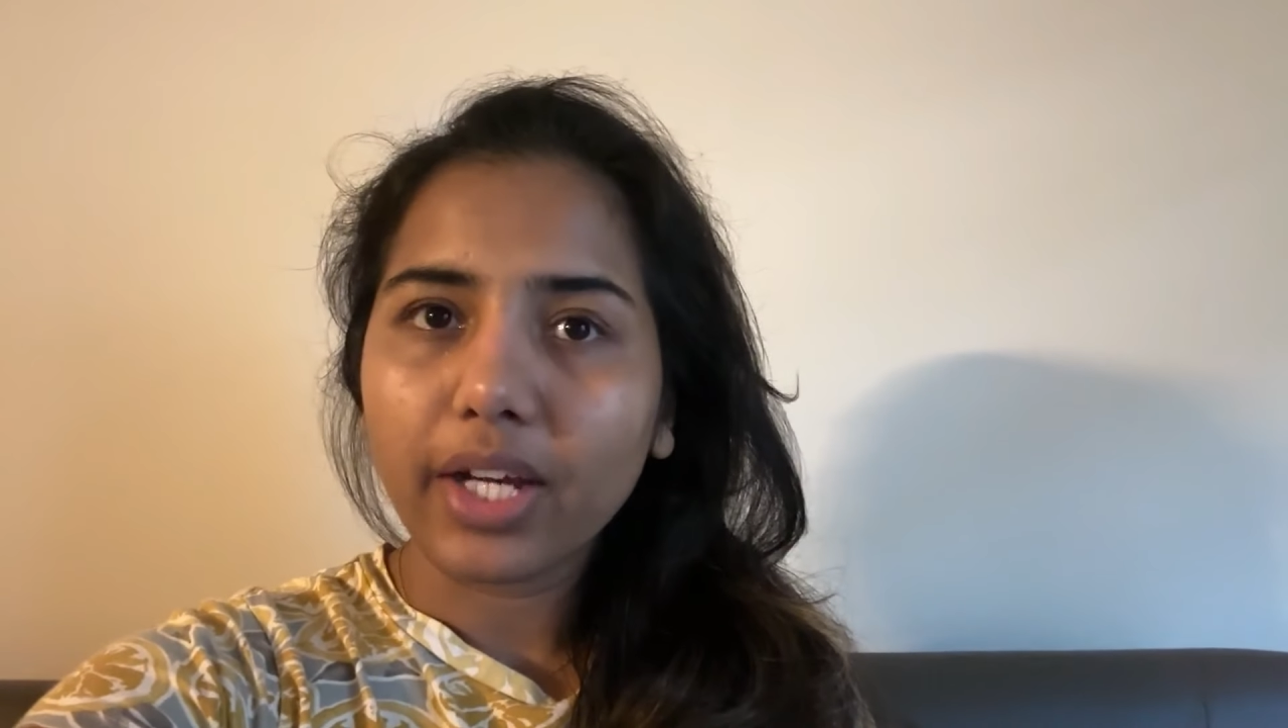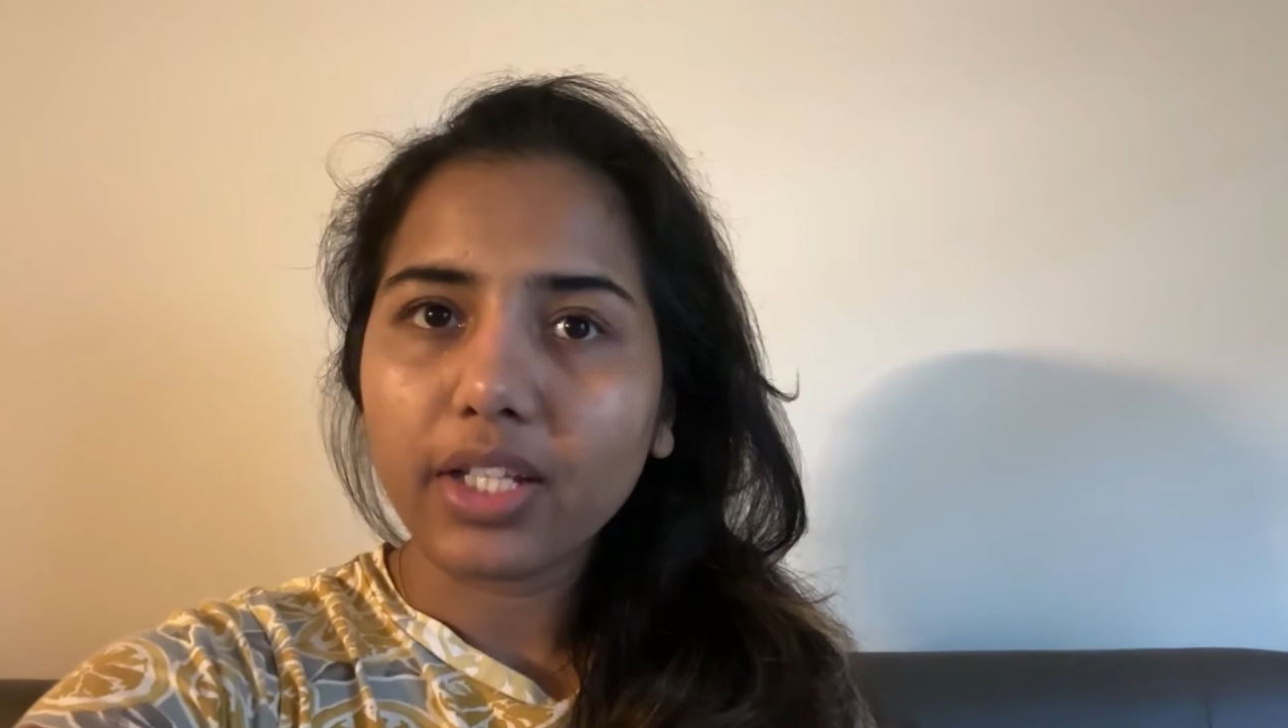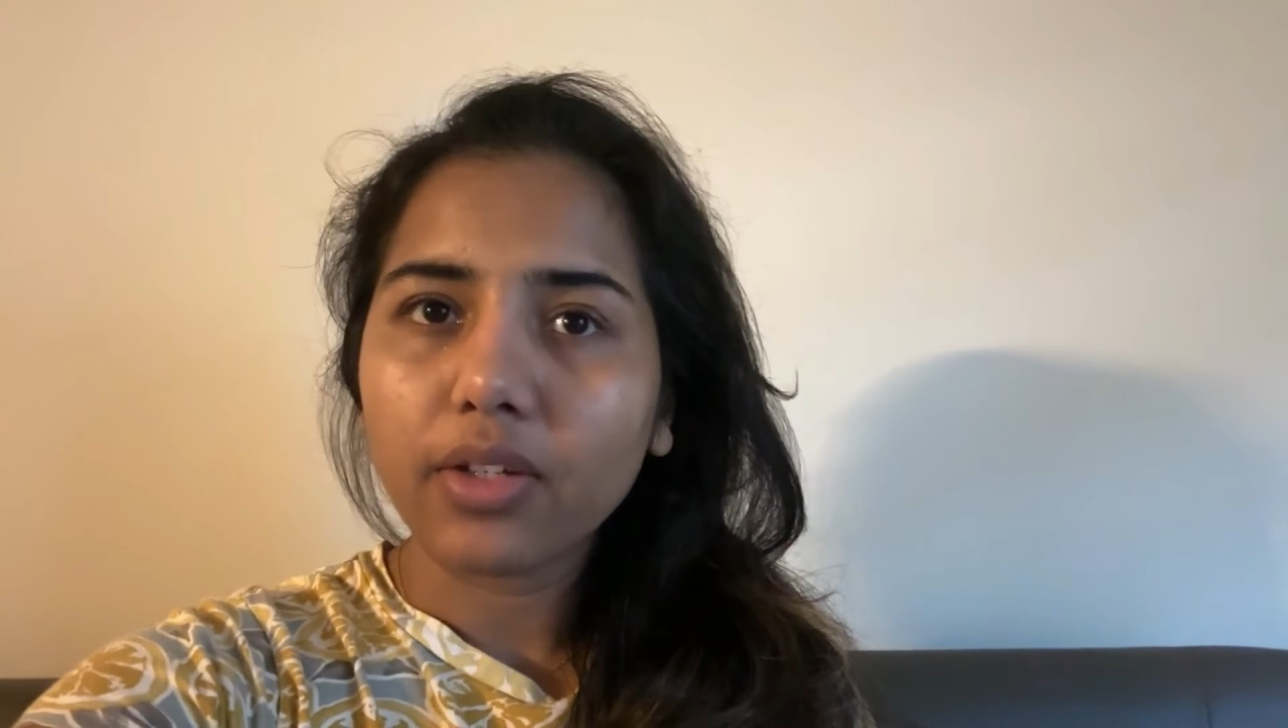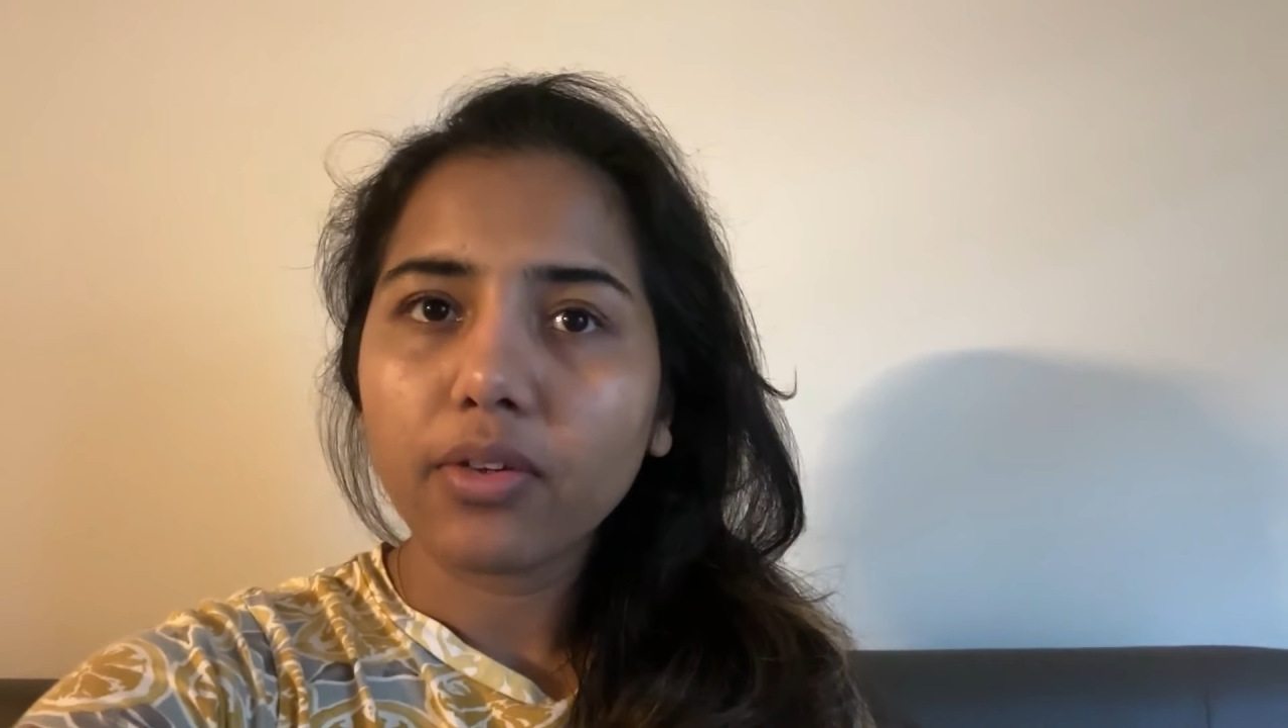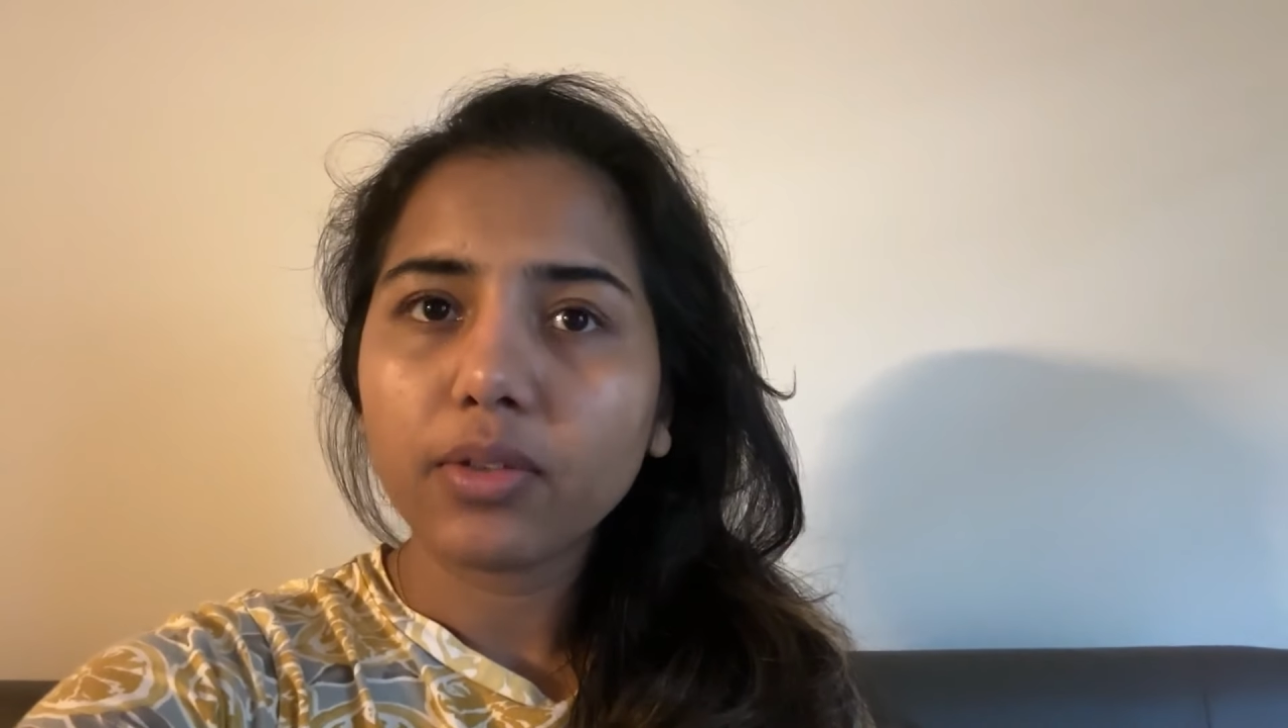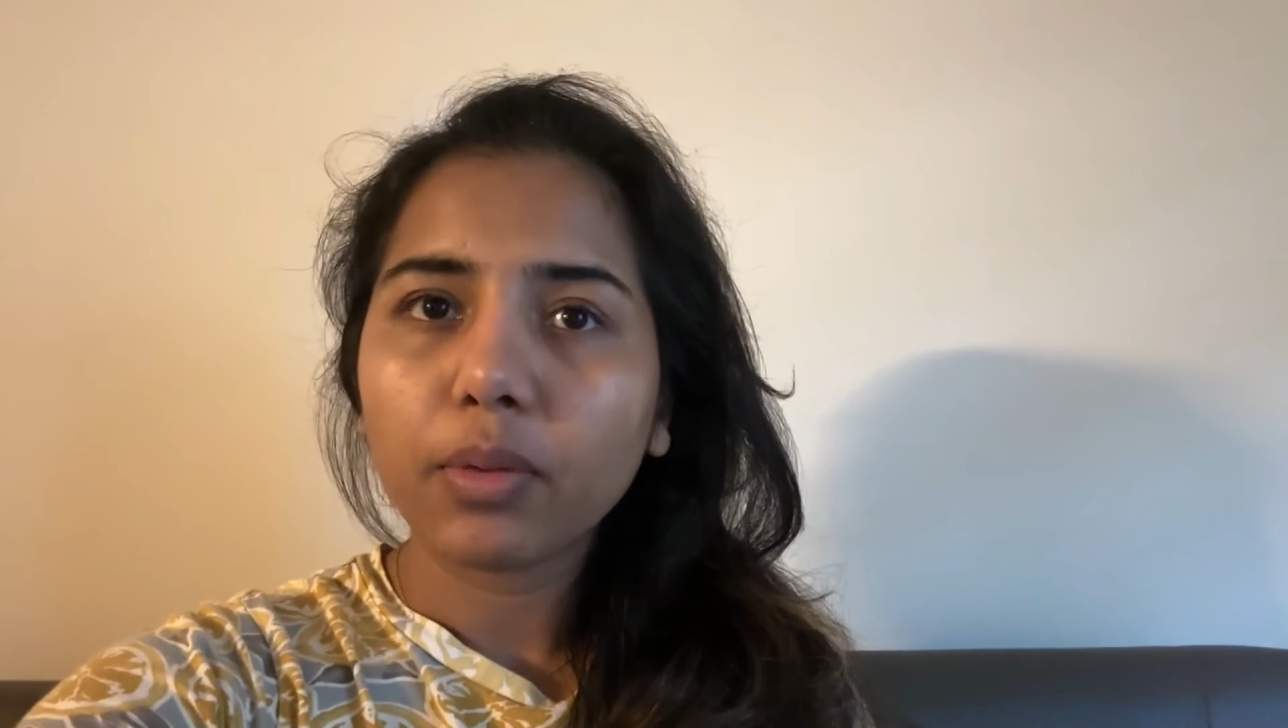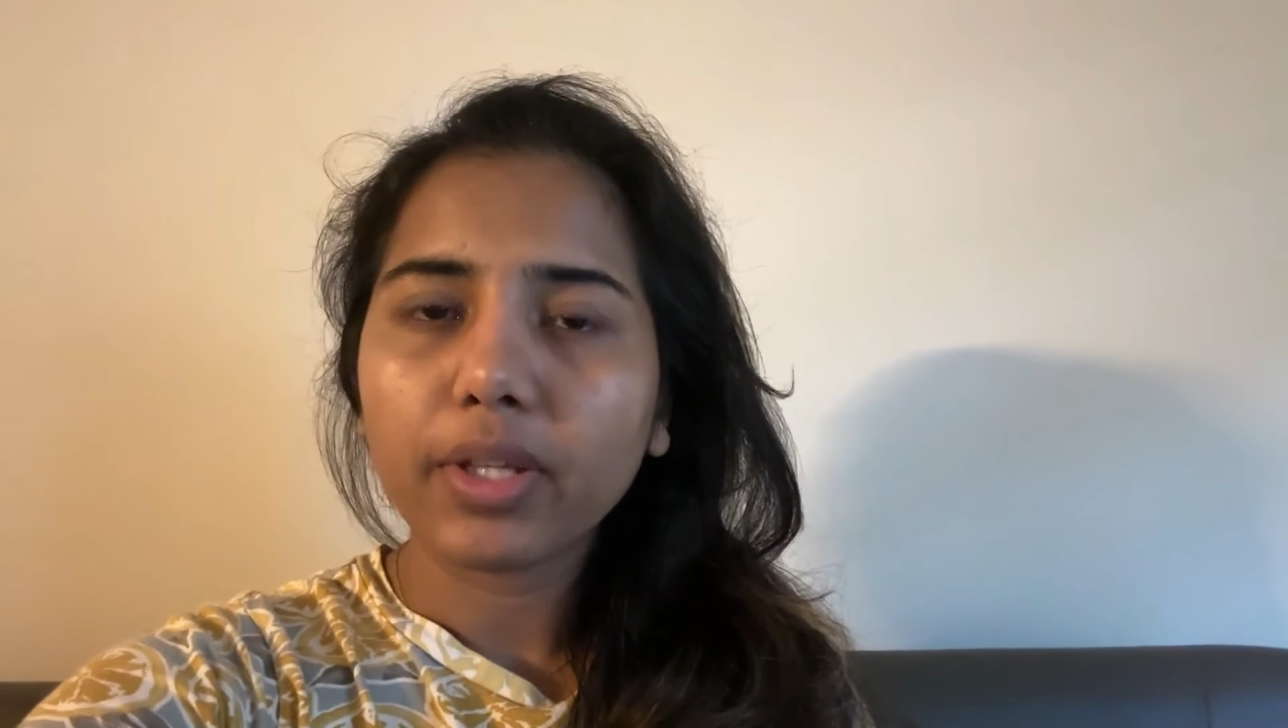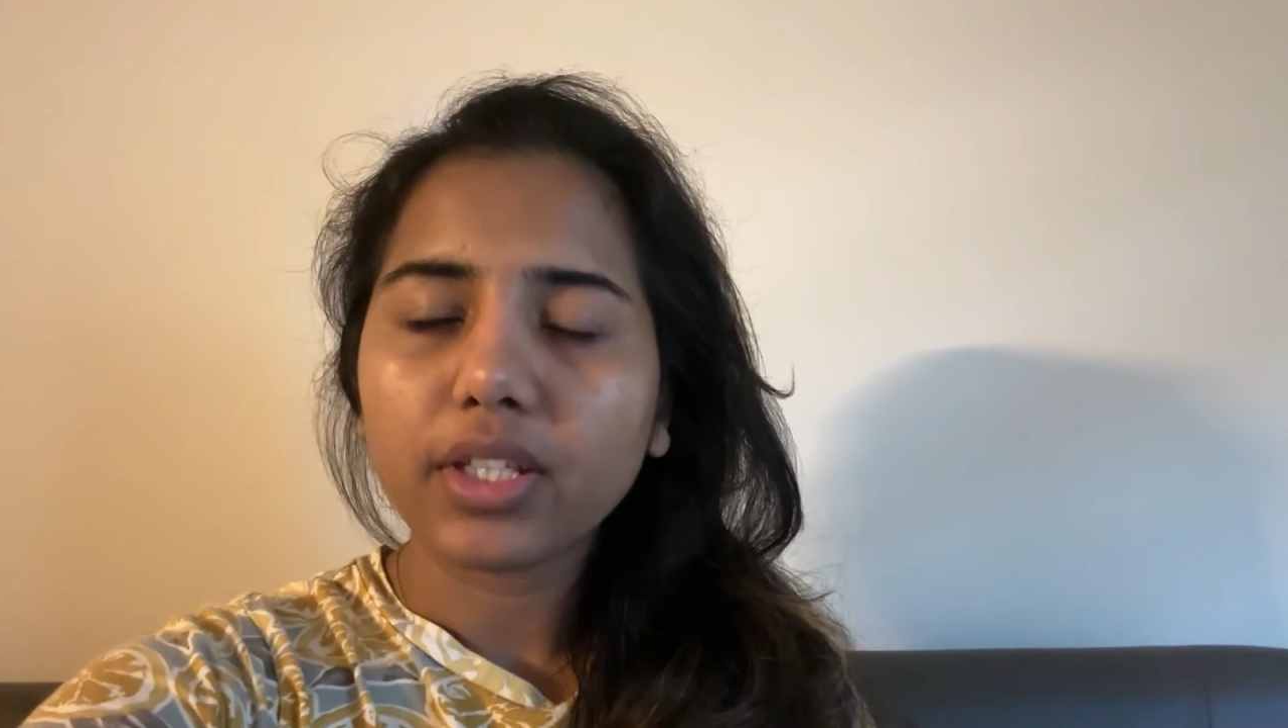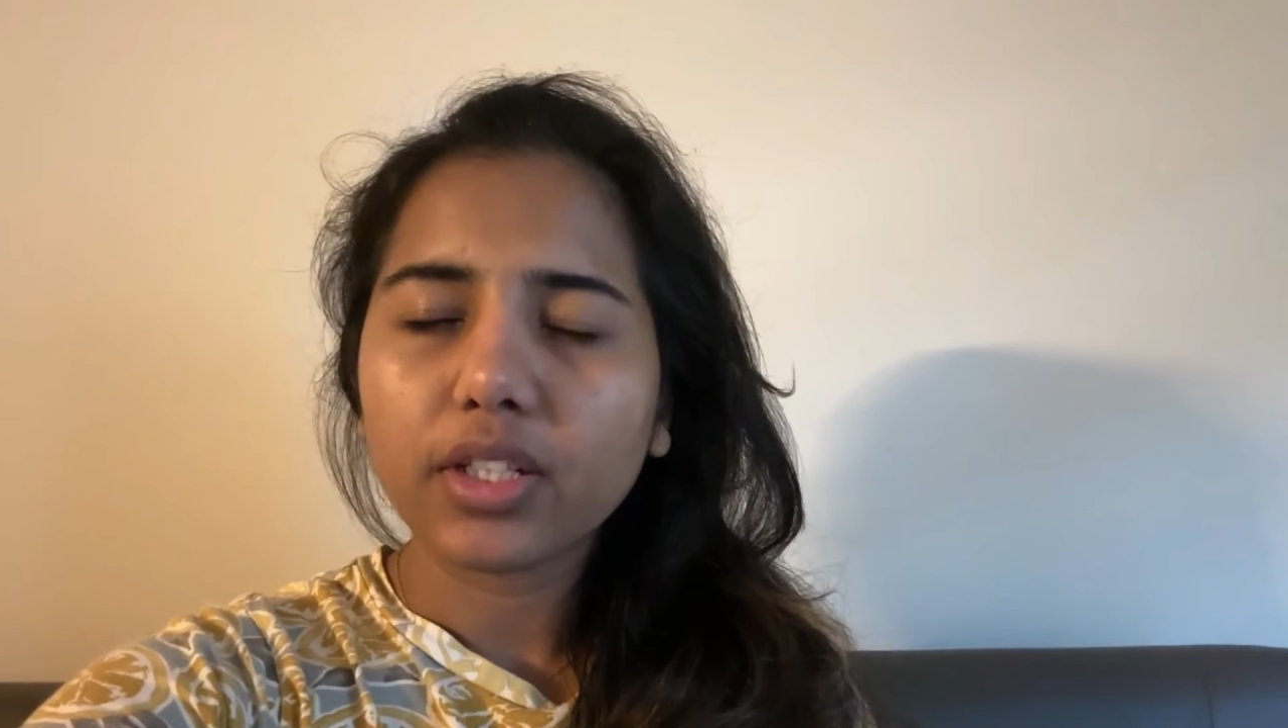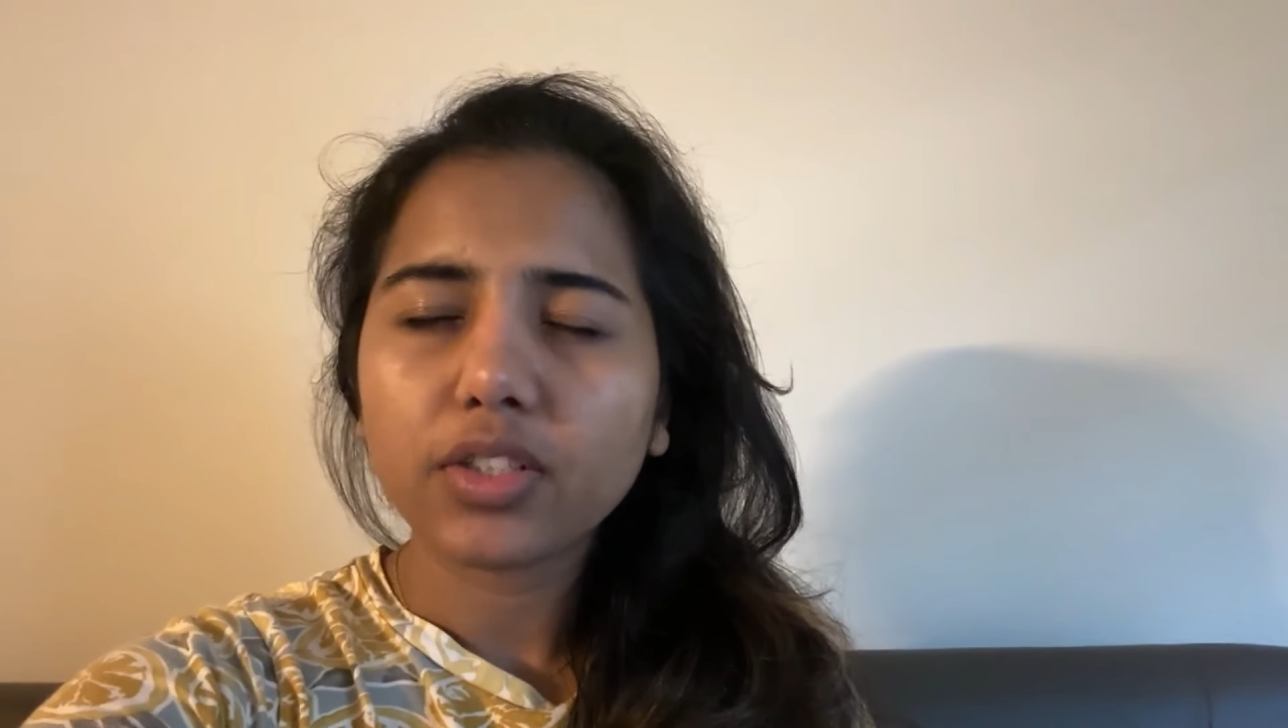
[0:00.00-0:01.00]
Right now the
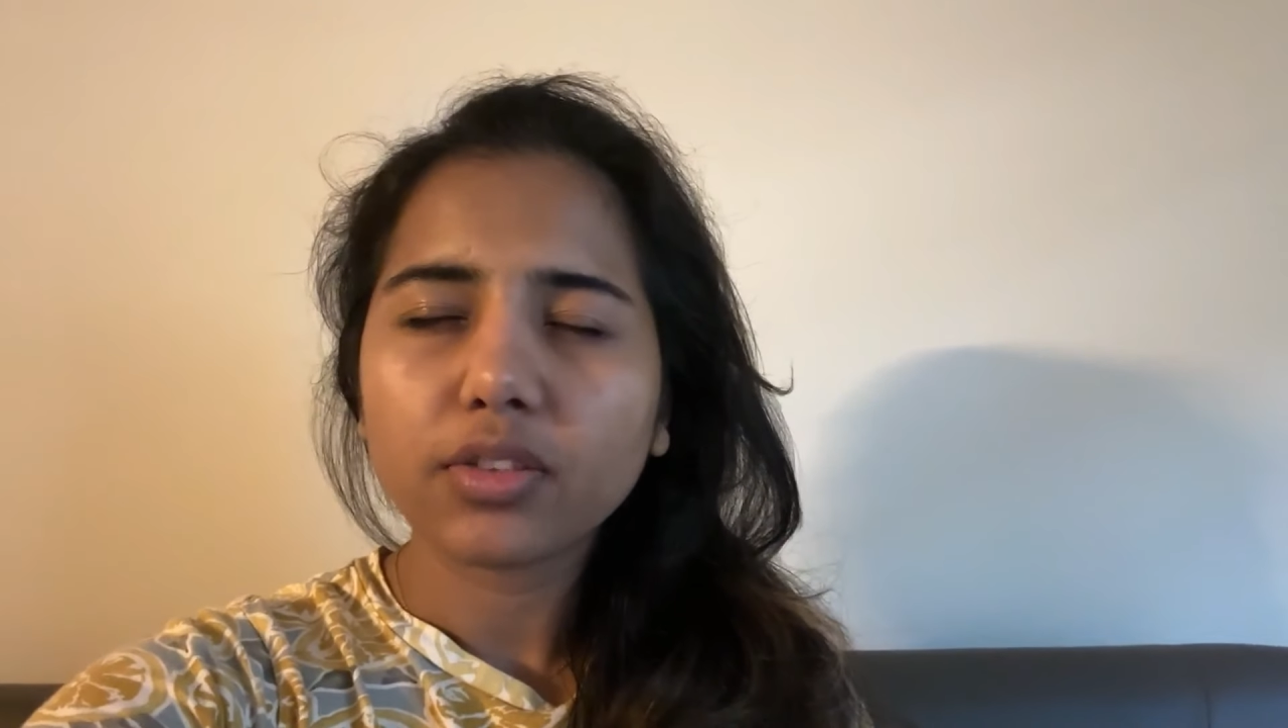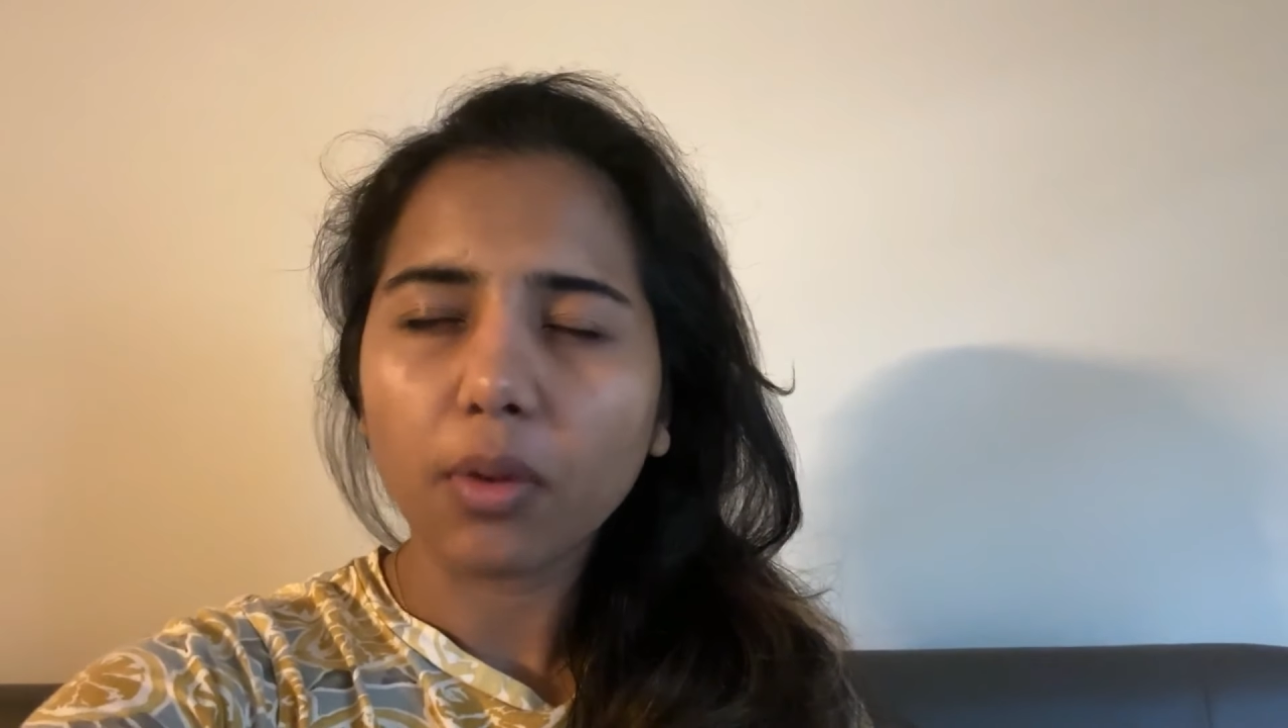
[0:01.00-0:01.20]
weather is